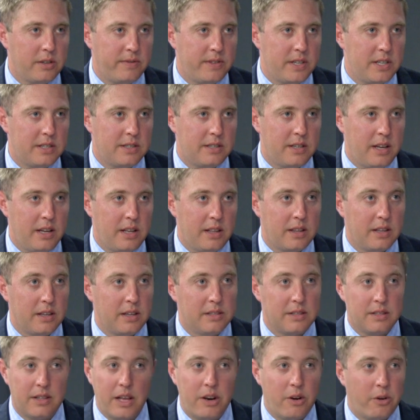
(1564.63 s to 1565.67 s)
of these teeth
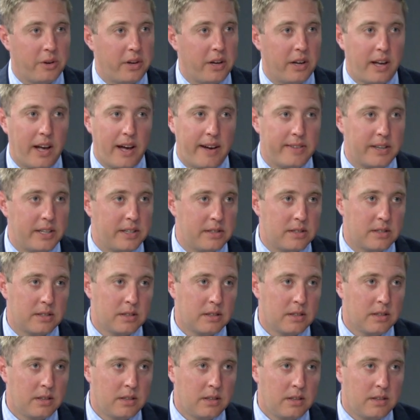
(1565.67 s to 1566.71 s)
is they don't get cavities.
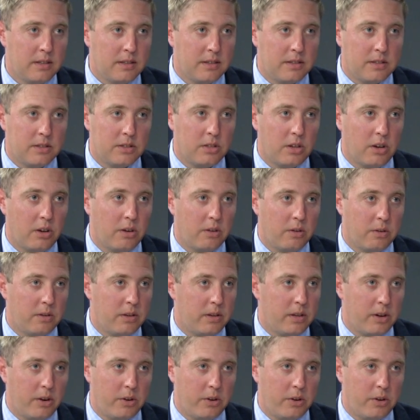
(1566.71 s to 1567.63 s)
Okay. So, you